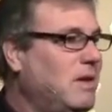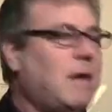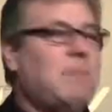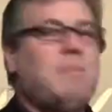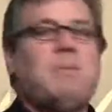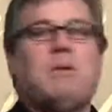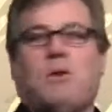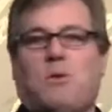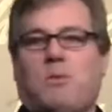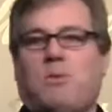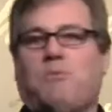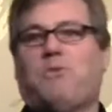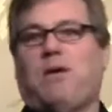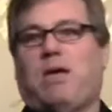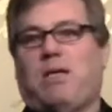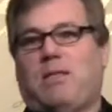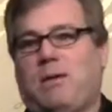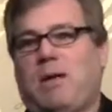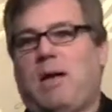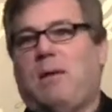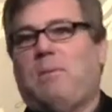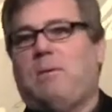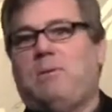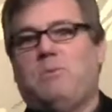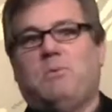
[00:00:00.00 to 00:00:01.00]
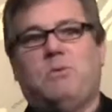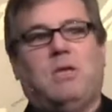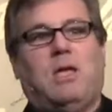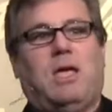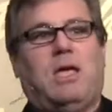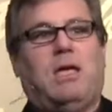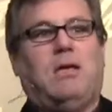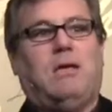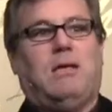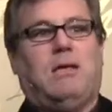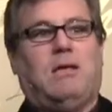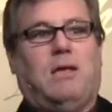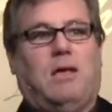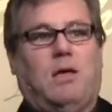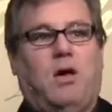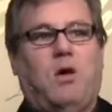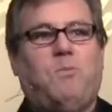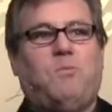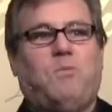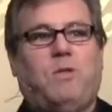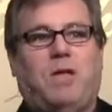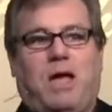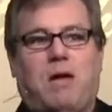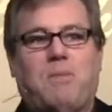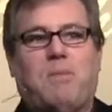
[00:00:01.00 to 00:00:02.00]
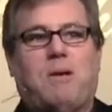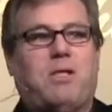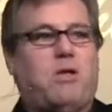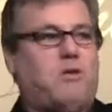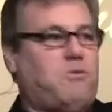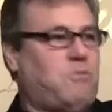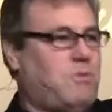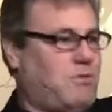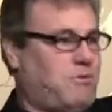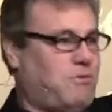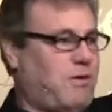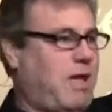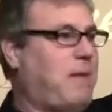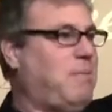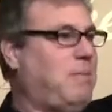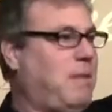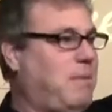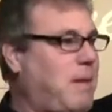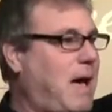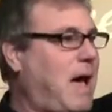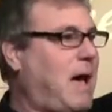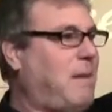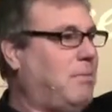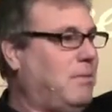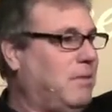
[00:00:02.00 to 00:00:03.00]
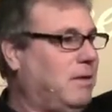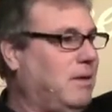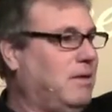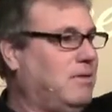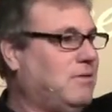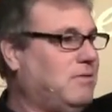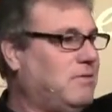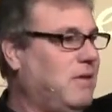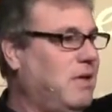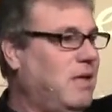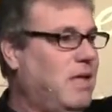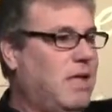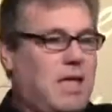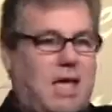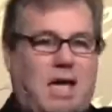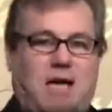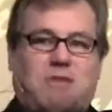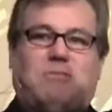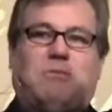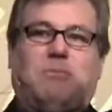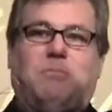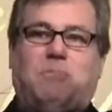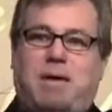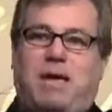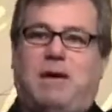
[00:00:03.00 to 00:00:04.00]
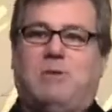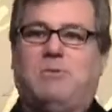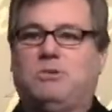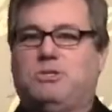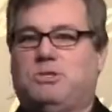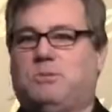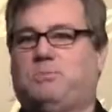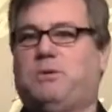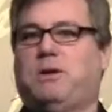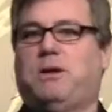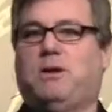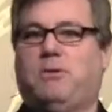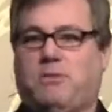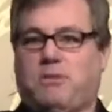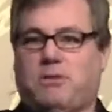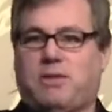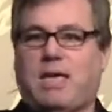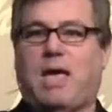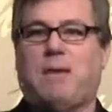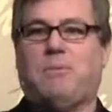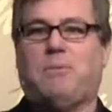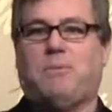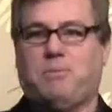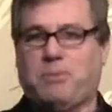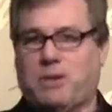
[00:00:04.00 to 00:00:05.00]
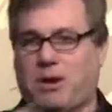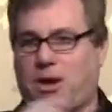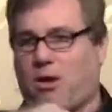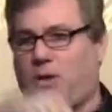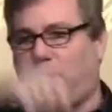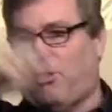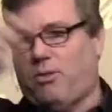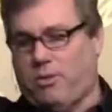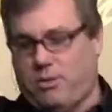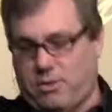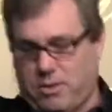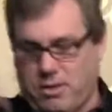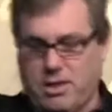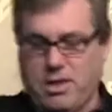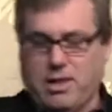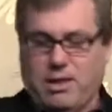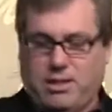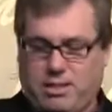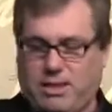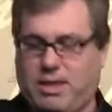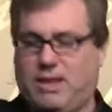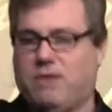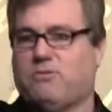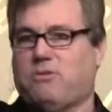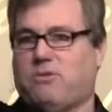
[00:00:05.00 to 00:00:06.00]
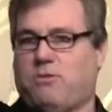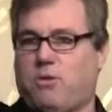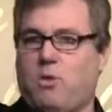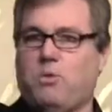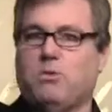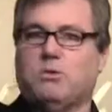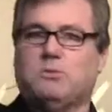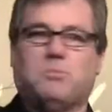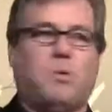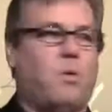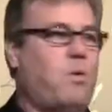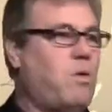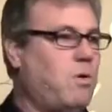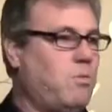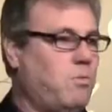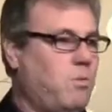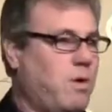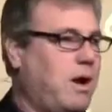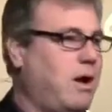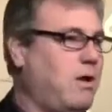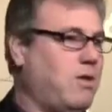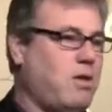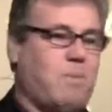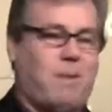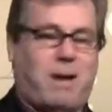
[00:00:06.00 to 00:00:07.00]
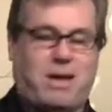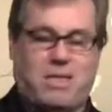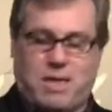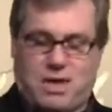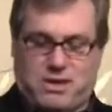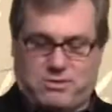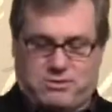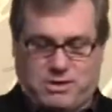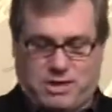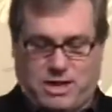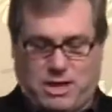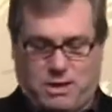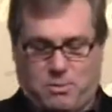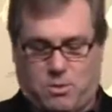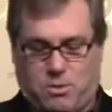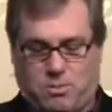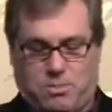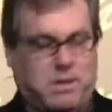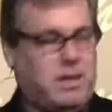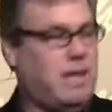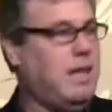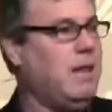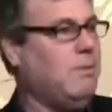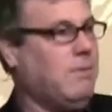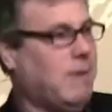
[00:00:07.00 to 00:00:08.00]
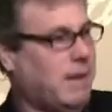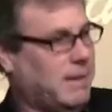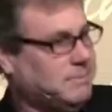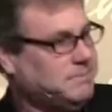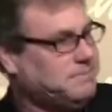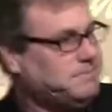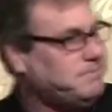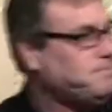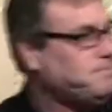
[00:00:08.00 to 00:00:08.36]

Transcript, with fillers: How many know what family, how many, hopefully everybody knows what a family Bible is. That's the big ones you put on the table and put all the list of who was born where. Nobody does it anymore. But anyway.